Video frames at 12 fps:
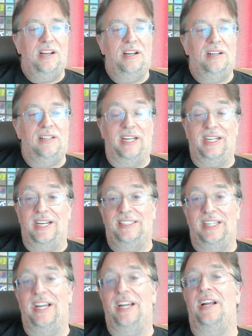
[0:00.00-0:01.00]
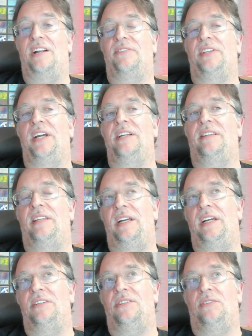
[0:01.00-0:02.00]
Like I said, I don't think
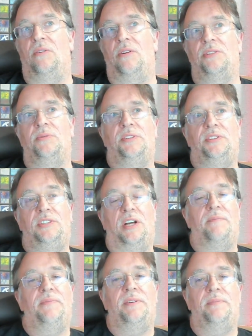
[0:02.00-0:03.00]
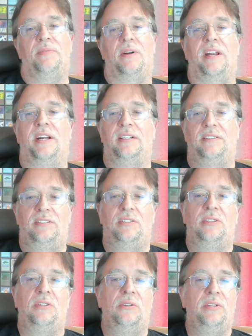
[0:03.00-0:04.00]
the stores will dump the product
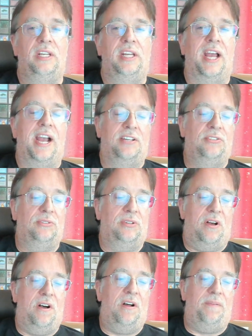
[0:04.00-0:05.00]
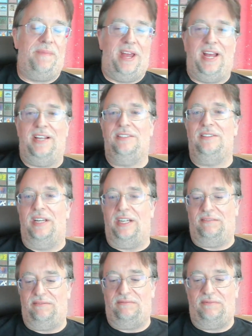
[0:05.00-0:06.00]
to the actual en masse, like
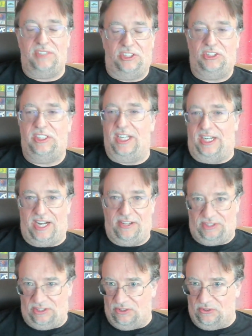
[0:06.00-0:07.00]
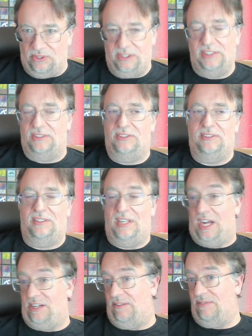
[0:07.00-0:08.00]
just get it out the door.
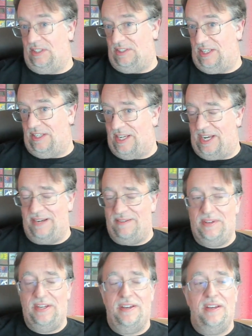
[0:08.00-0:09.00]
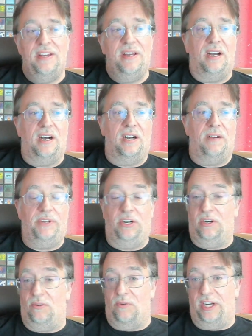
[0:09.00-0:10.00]
I even said that. They're
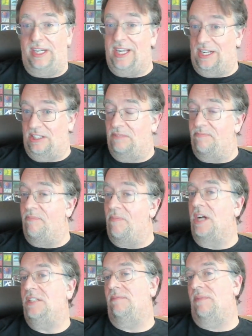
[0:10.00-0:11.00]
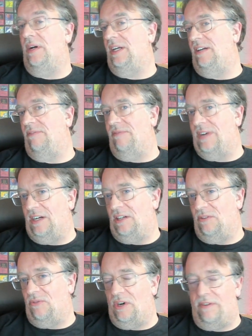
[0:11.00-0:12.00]
going to want to get as much money
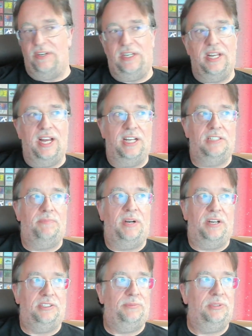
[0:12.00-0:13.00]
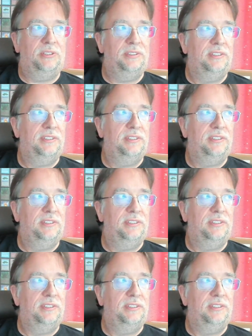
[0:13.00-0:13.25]
value of it as possible.